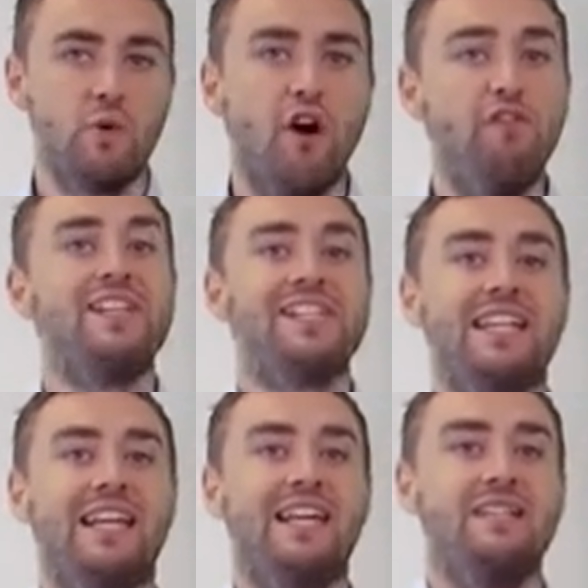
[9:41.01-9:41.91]
We
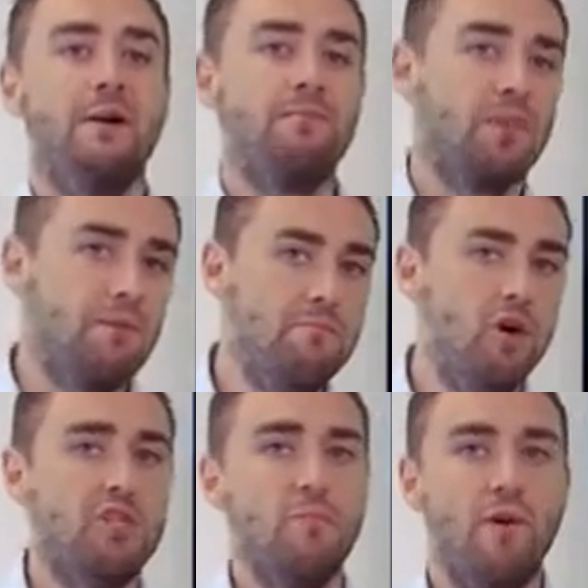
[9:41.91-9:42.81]
obviously need
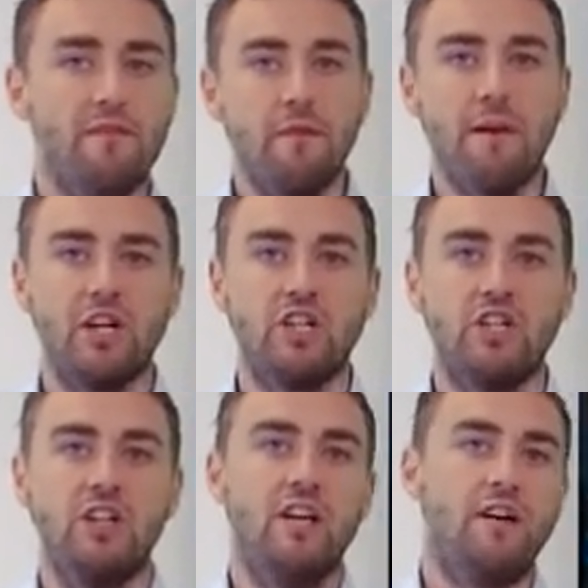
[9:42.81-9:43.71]
much more
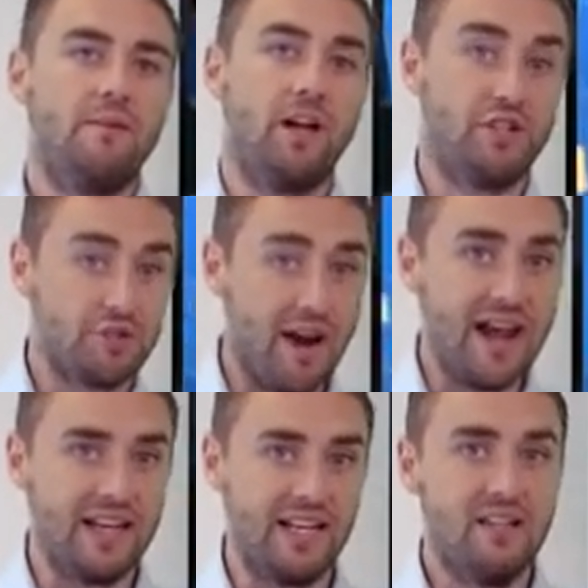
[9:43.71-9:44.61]
information and
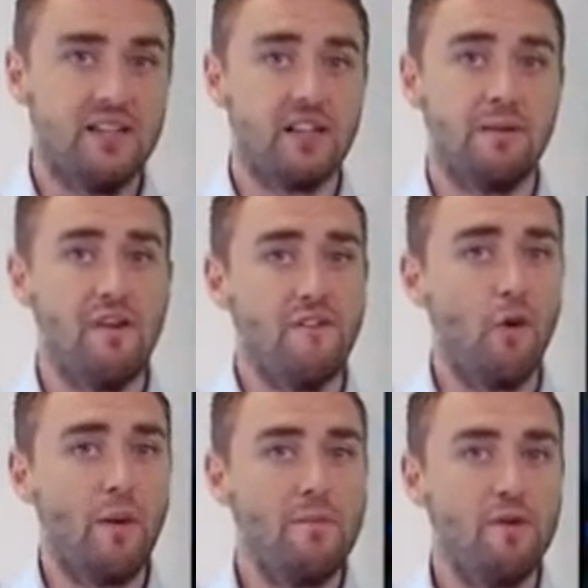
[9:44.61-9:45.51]
training, so that
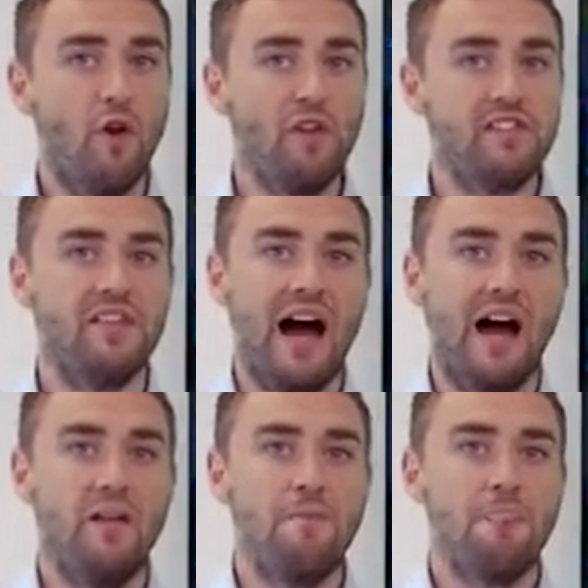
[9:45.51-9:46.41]
before we move on to
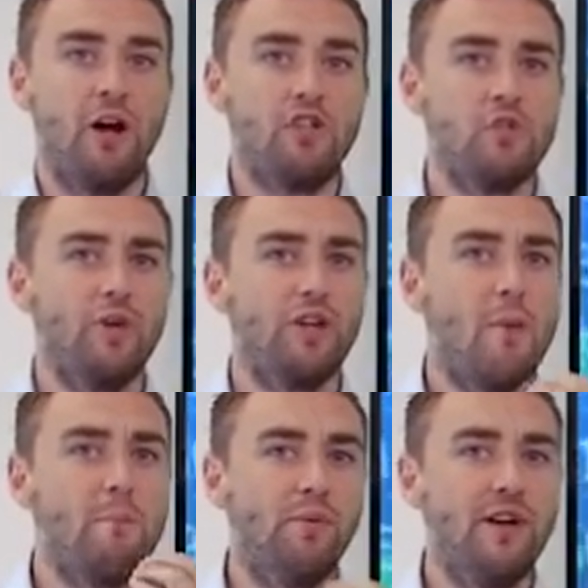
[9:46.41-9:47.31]
that, I just want to
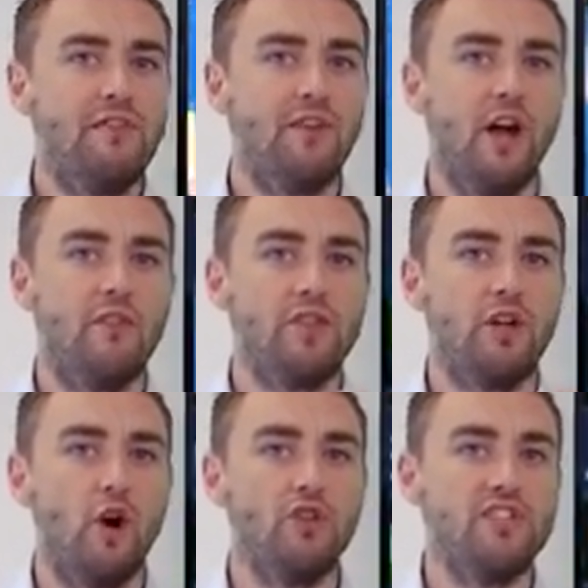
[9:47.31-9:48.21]
go briefly over the
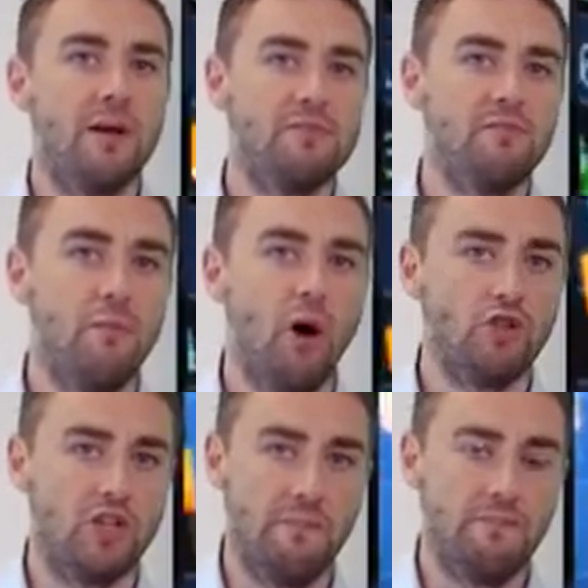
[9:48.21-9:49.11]
concept of
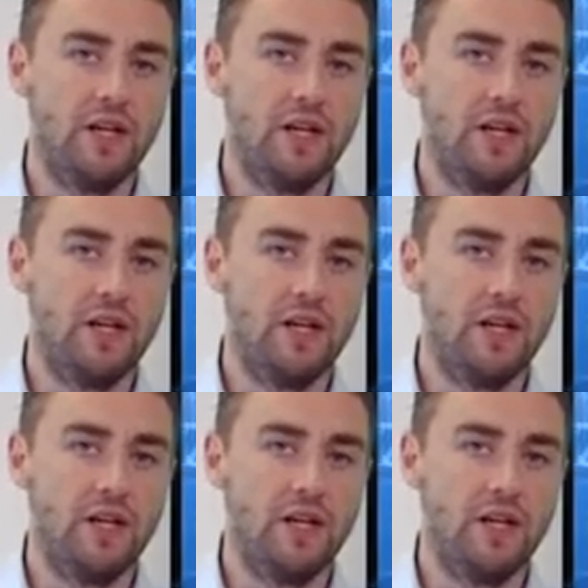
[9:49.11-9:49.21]
margin.